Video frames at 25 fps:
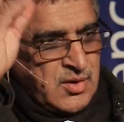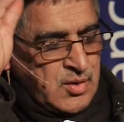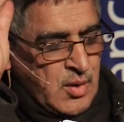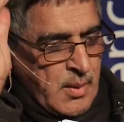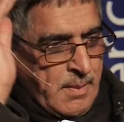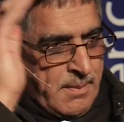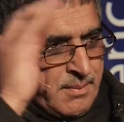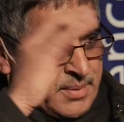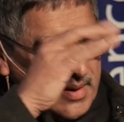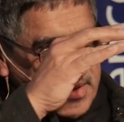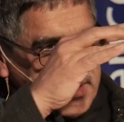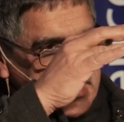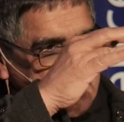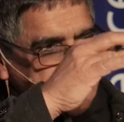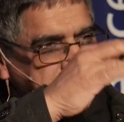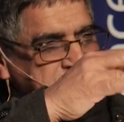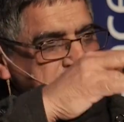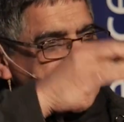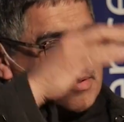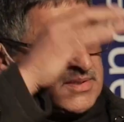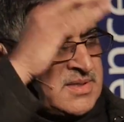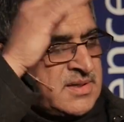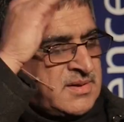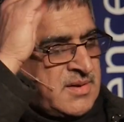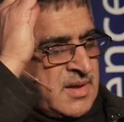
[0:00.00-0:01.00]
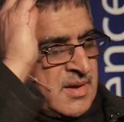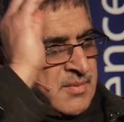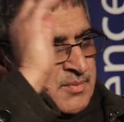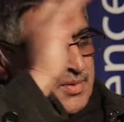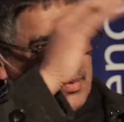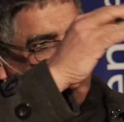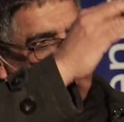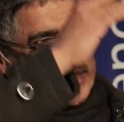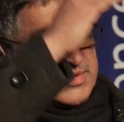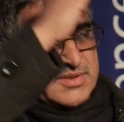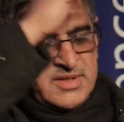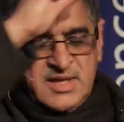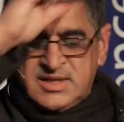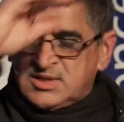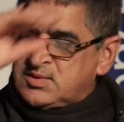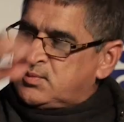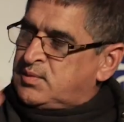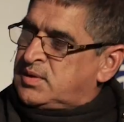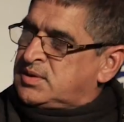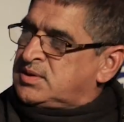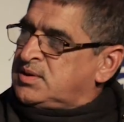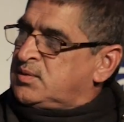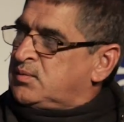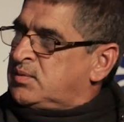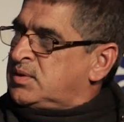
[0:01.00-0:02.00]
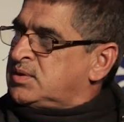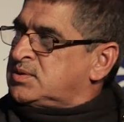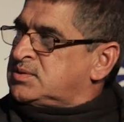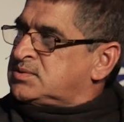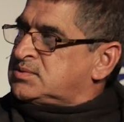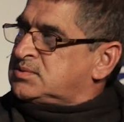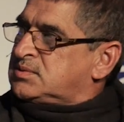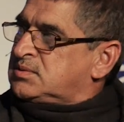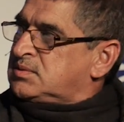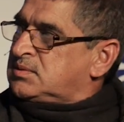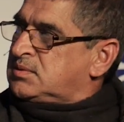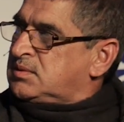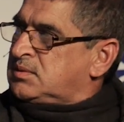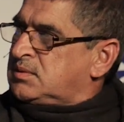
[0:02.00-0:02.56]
you pay the person because that's what he wants.